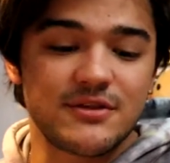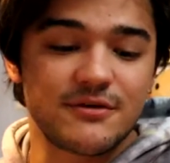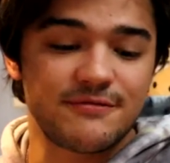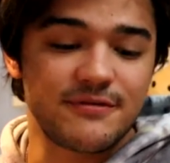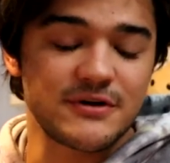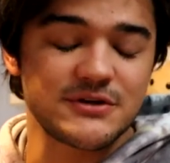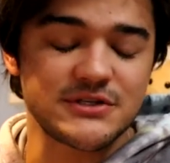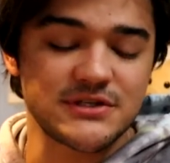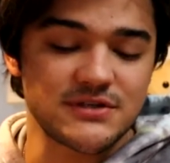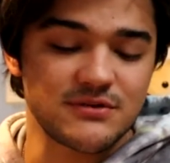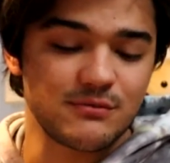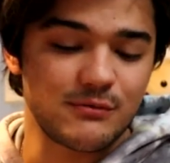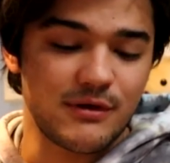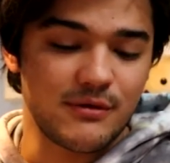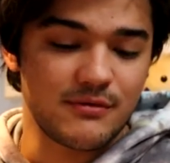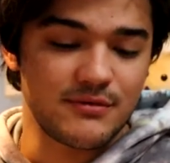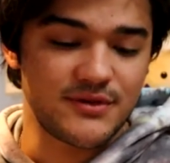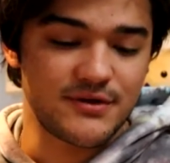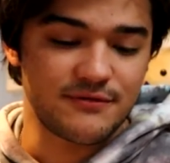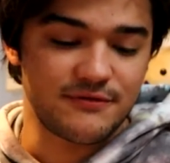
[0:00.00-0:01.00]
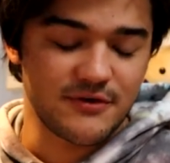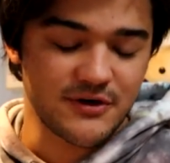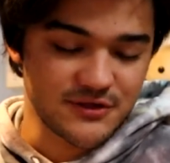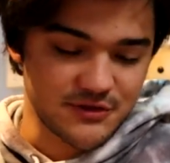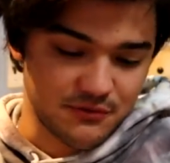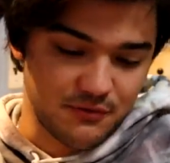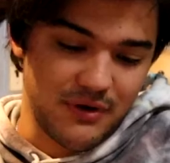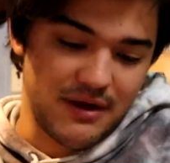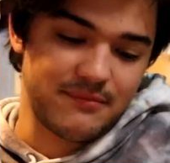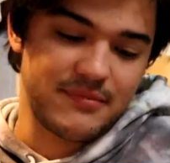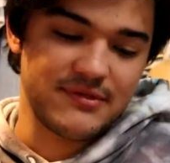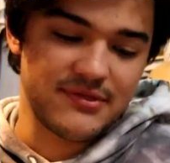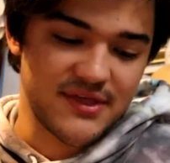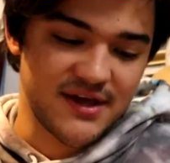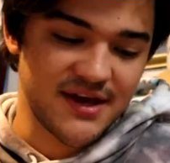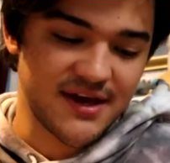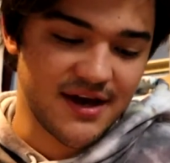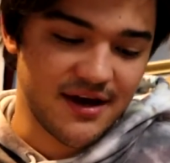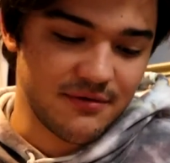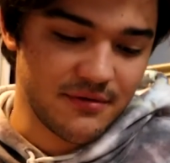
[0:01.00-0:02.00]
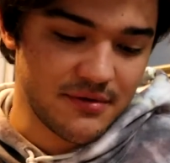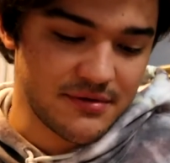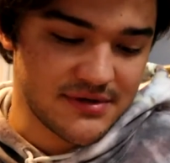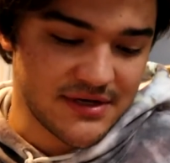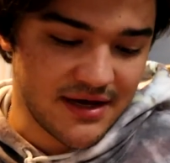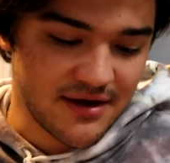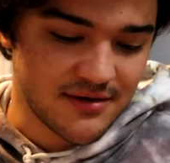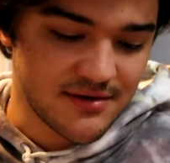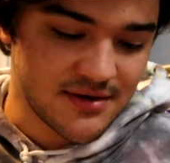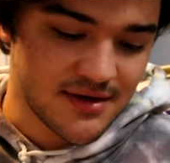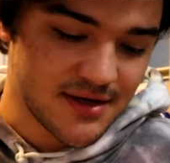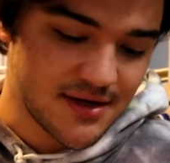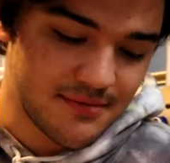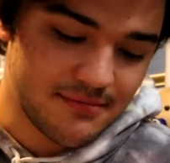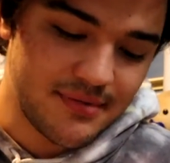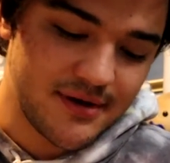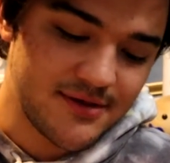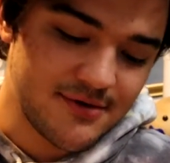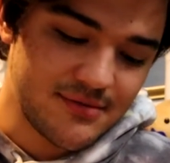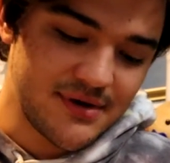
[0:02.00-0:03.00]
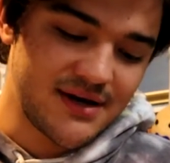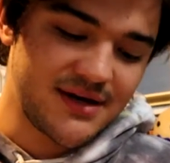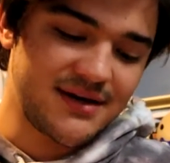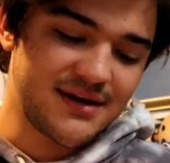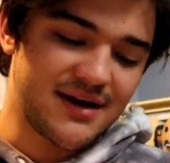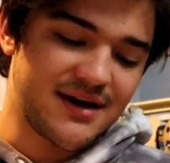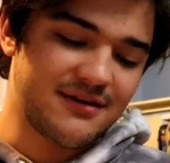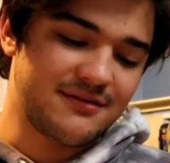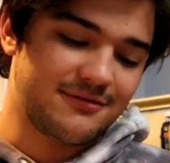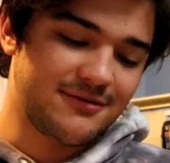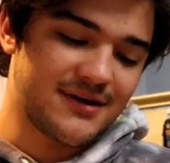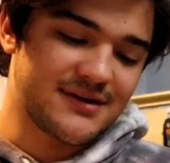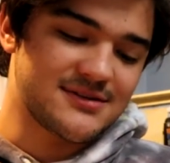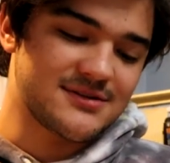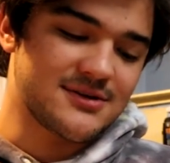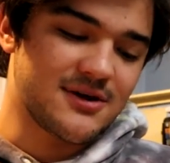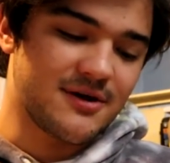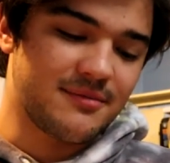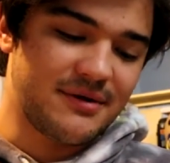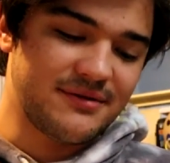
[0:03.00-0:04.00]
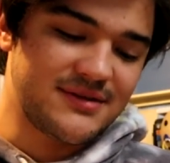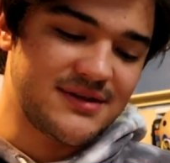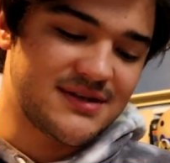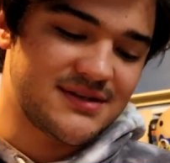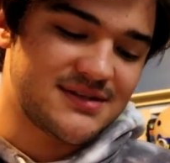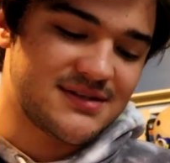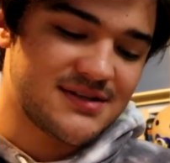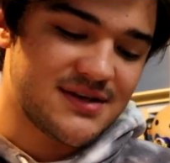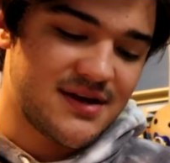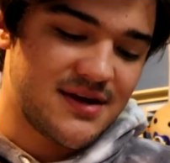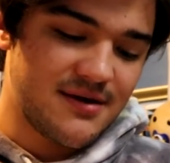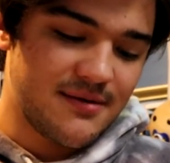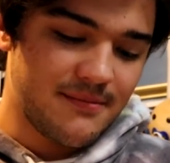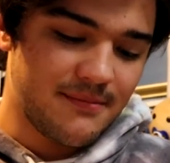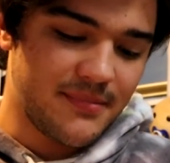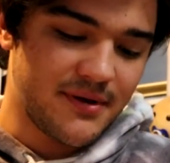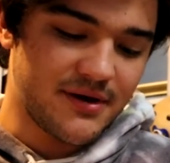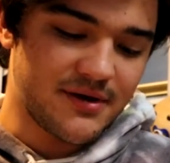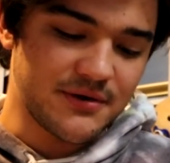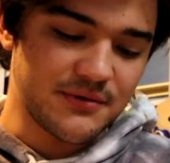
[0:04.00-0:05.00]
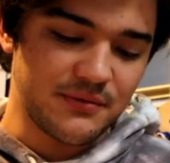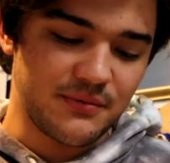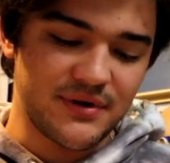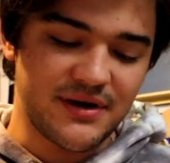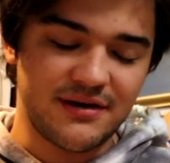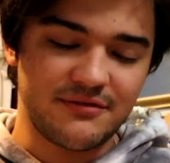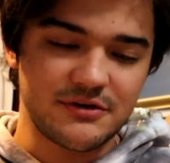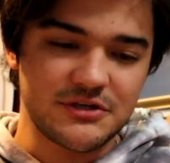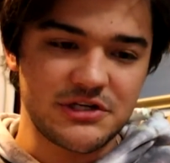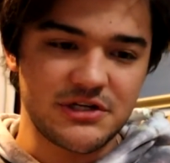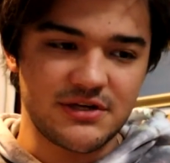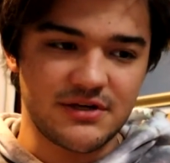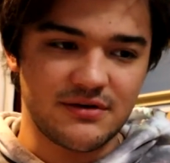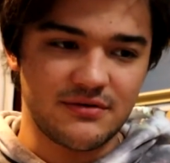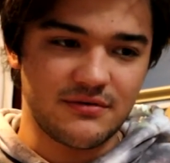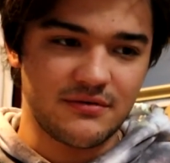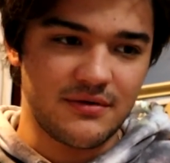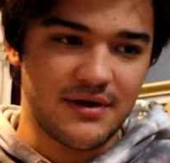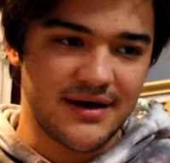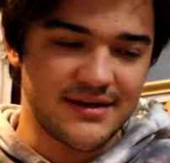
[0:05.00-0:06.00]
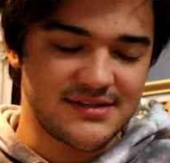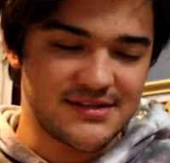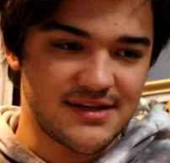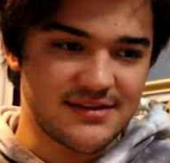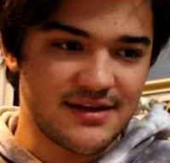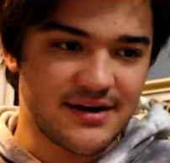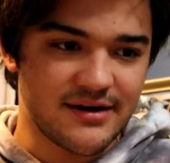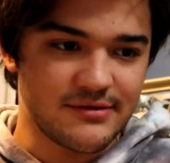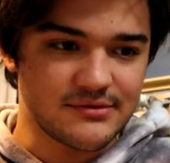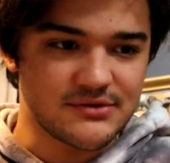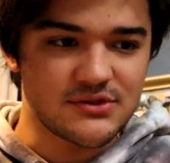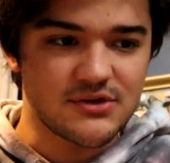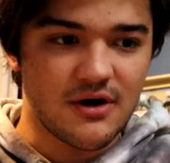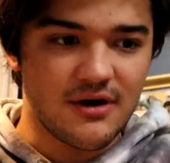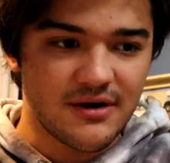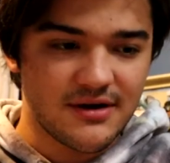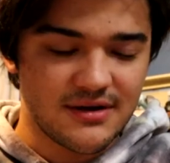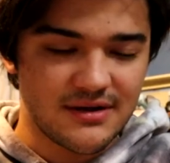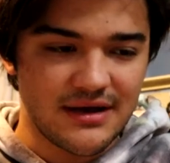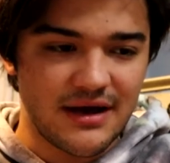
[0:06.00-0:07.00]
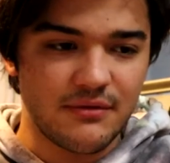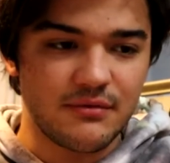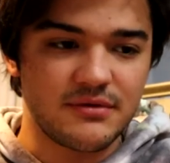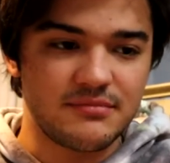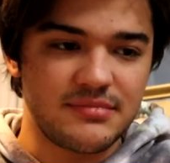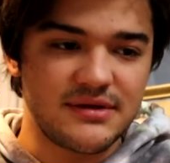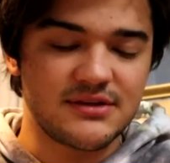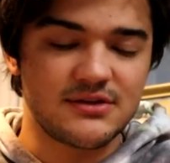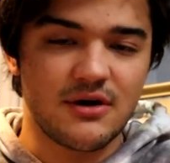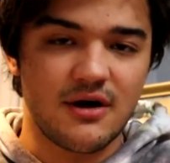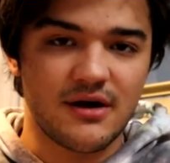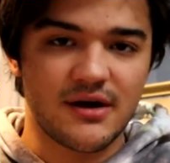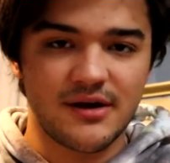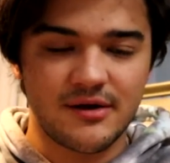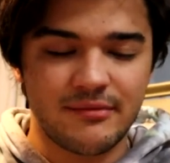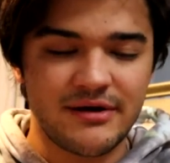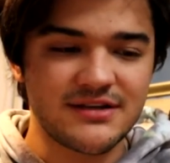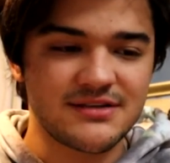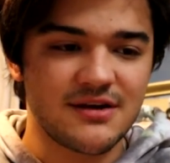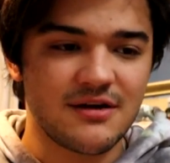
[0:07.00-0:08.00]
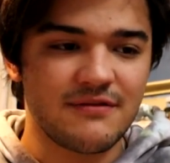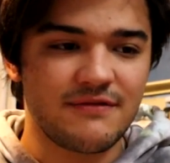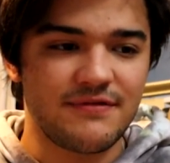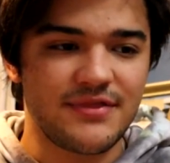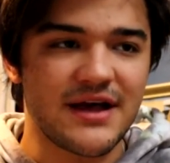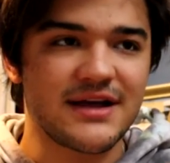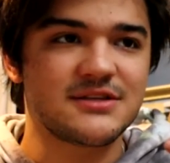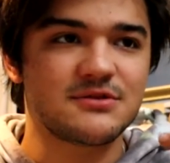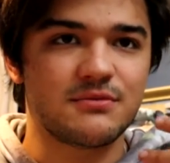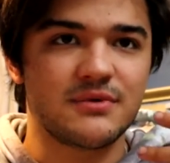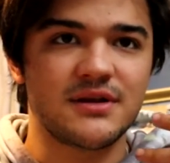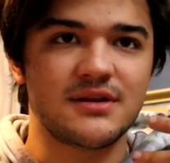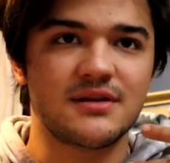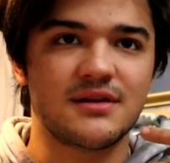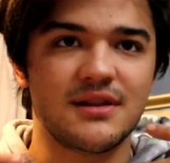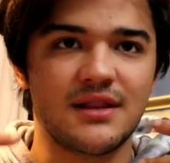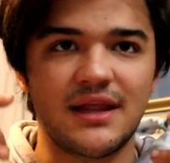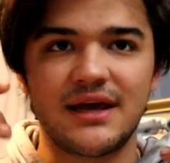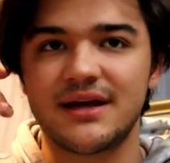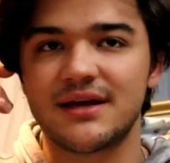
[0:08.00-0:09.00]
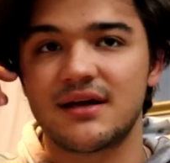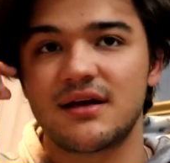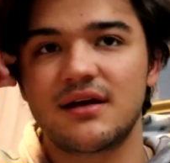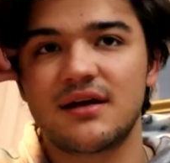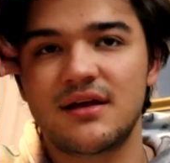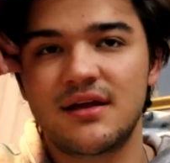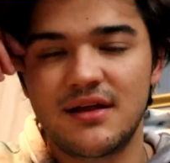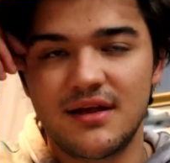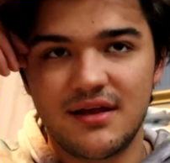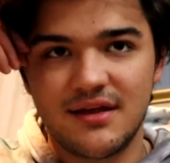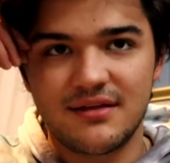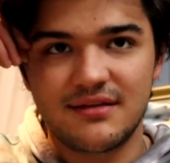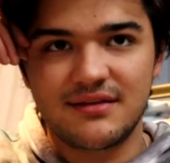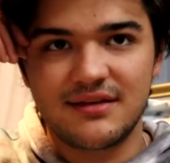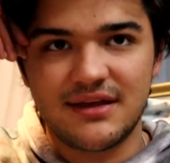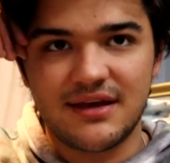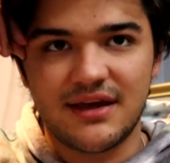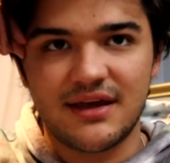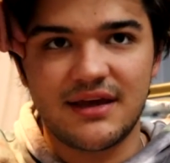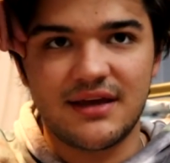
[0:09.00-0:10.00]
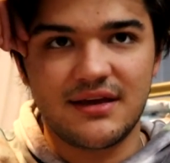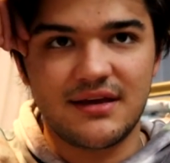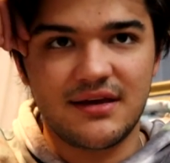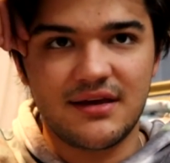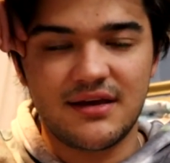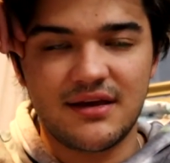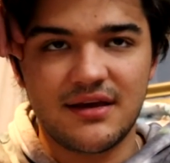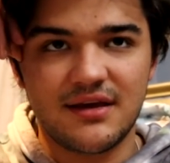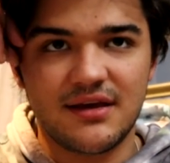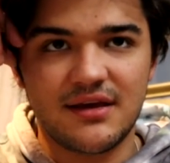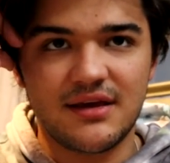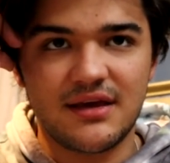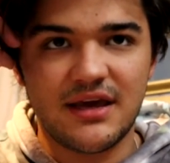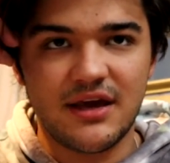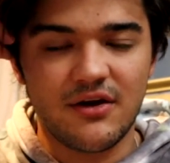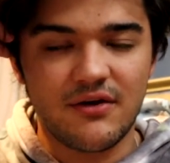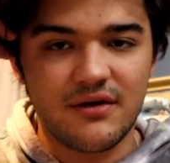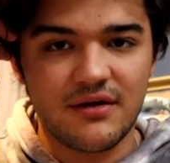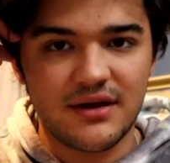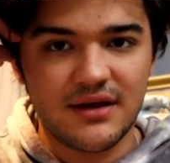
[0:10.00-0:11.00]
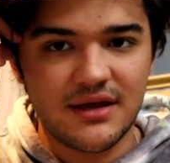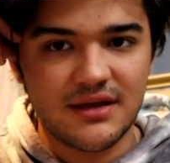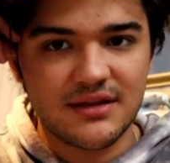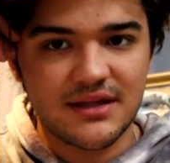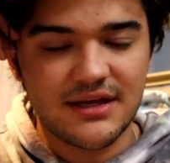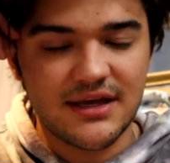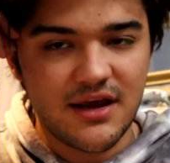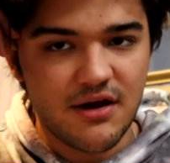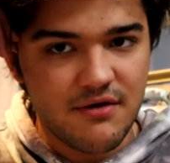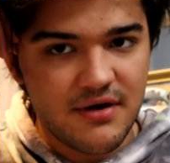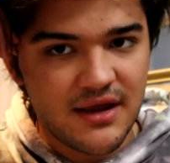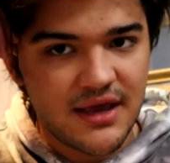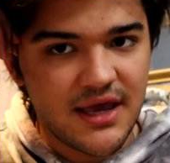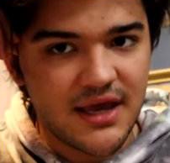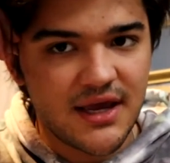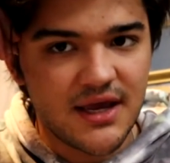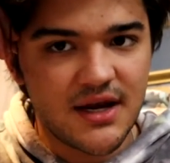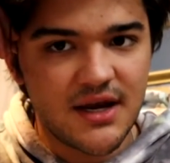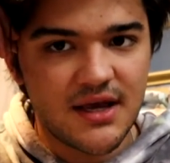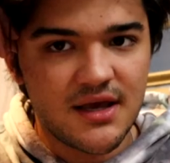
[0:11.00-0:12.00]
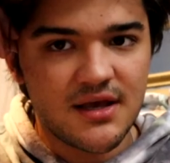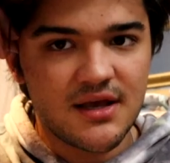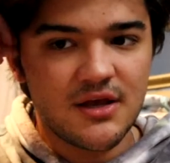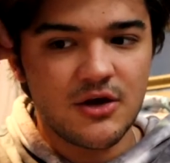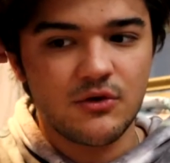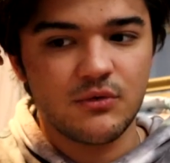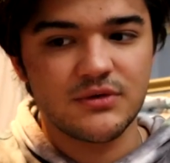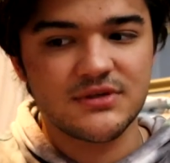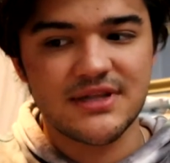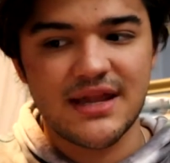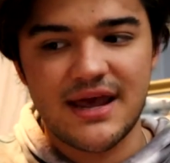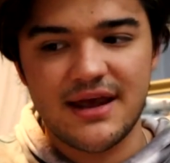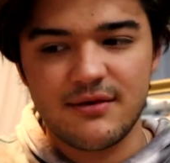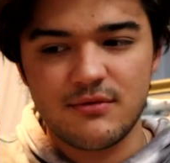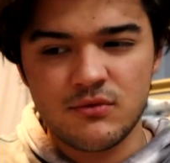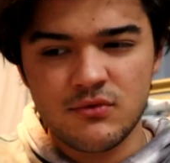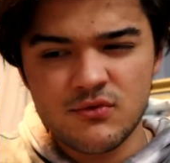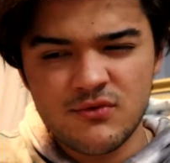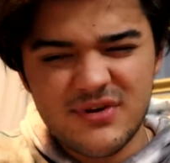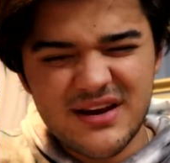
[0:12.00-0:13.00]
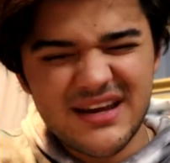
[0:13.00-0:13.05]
The first weapon thing I wrote down, by the way, I forgot to talk about this, but whenever I said that I would be talking to myself, that's when, like, the hearing aid was like,